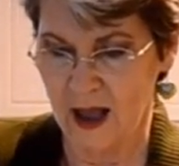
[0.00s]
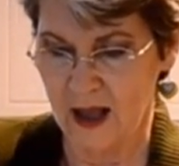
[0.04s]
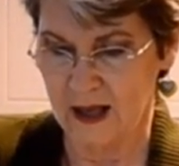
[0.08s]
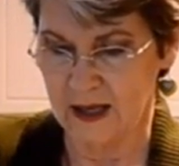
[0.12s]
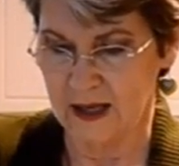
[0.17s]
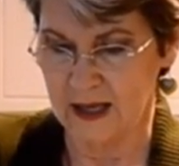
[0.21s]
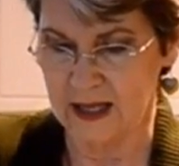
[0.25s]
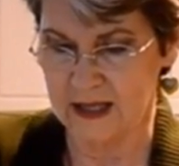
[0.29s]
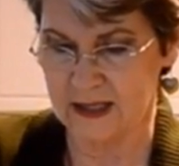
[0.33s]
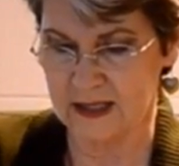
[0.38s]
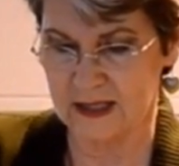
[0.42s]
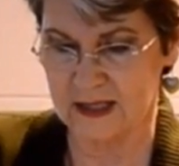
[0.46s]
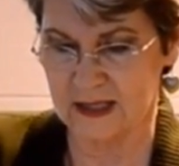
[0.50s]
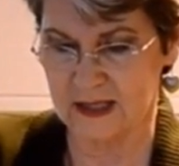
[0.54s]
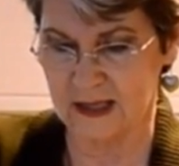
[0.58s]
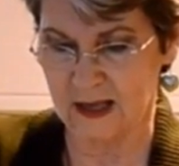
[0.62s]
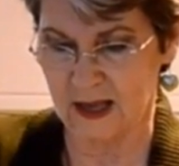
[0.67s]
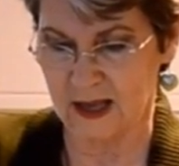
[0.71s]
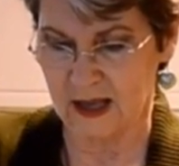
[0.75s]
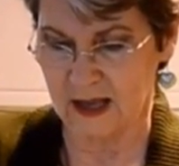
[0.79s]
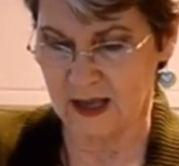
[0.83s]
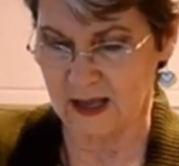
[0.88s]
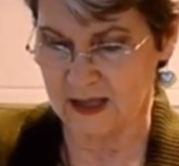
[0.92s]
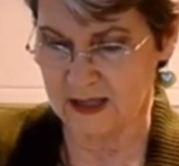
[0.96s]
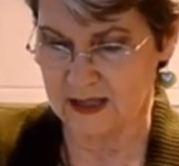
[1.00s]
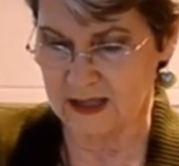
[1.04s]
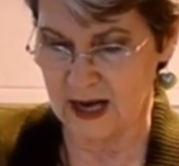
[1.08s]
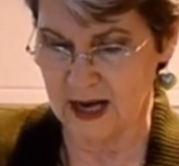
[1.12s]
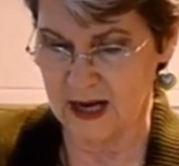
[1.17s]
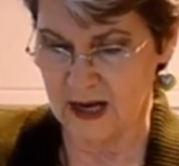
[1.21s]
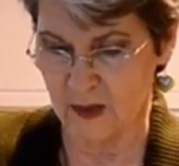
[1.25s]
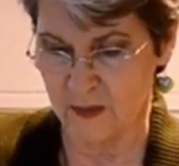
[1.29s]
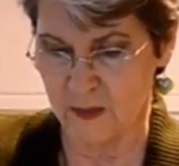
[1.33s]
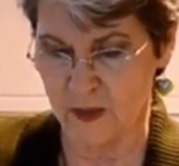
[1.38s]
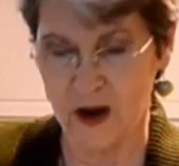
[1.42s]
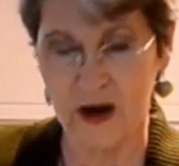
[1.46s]
Let's take
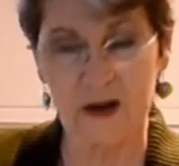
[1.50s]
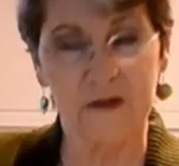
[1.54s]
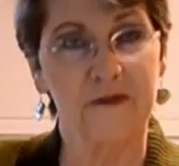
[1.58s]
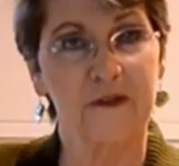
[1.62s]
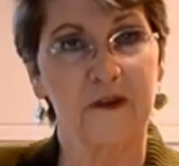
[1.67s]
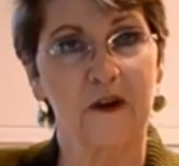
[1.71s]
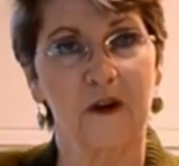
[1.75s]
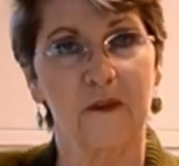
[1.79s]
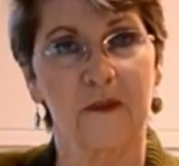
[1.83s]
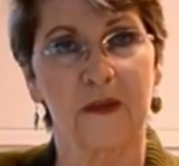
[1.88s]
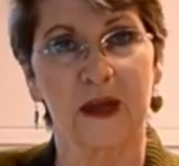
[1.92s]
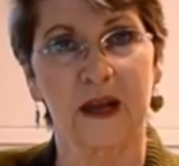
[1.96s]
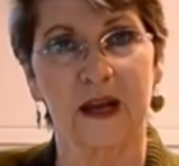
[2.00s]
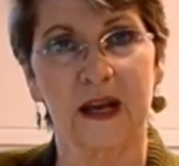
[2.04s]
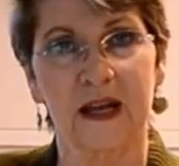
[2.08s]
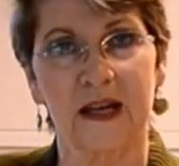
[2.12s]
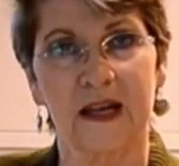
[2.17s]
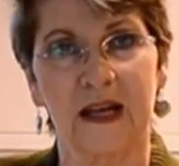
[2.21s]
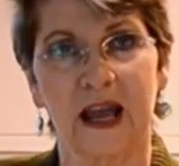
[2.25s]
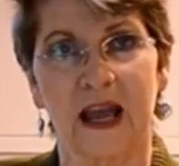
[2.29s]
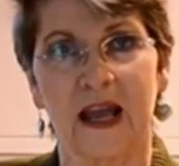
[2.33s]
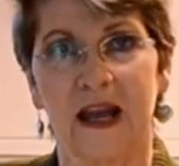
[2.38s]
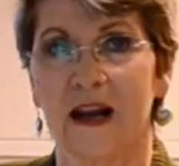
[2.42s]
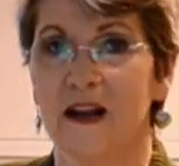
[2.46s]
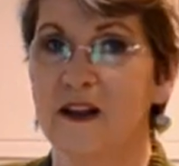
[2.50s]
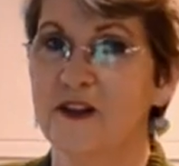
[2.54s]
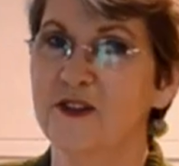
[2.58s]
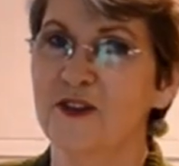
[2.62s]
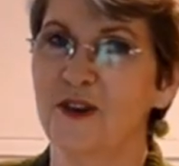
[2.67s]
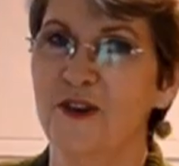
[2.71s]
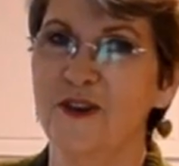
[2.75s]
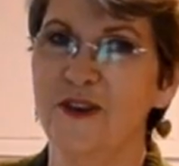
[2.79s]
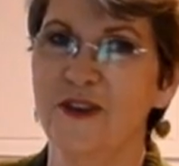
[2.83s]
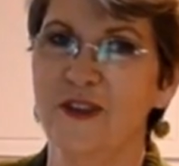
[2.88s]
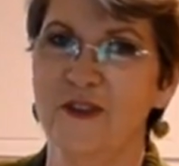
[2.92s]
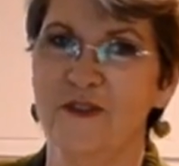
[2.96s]
a break for a minute and I'll show
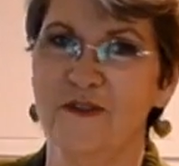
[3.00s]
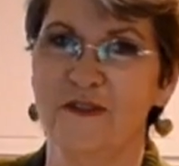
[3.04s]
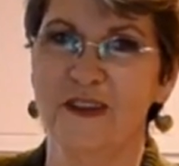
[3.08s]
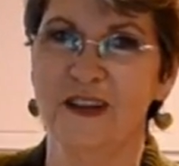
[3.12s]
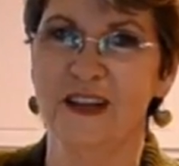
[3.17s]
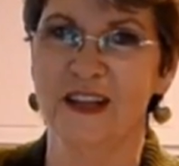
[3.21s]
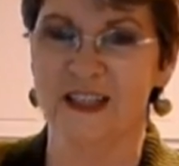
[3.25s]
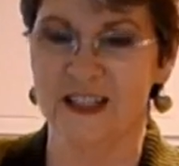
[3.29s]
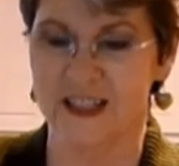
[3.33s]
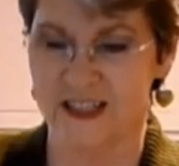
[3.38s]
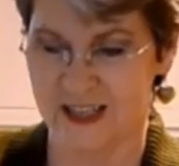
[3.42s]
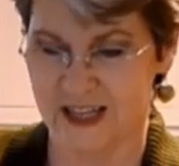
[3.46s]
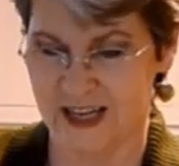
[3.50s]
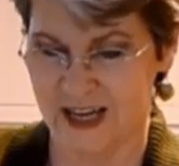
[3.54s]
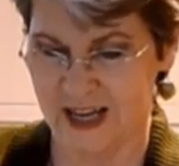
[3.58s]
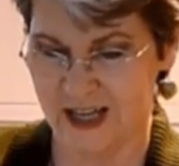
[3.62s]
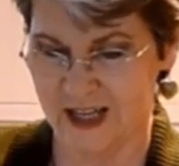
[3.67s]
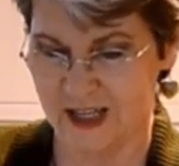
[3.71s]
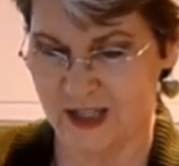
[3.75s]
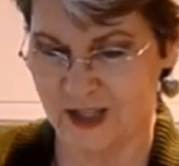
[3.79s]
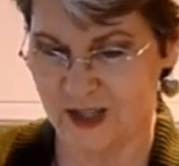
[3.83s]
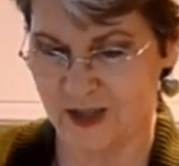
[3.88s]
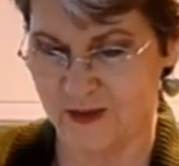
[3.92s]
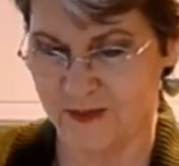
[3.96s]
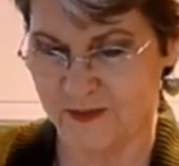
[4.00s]
you the finished dish.